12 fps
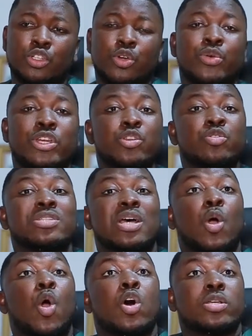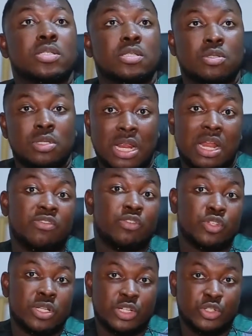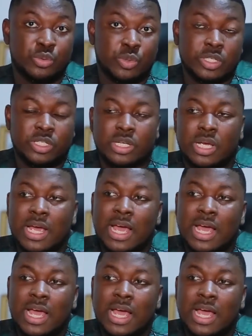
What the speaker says: reduce the cost to the levels that you want?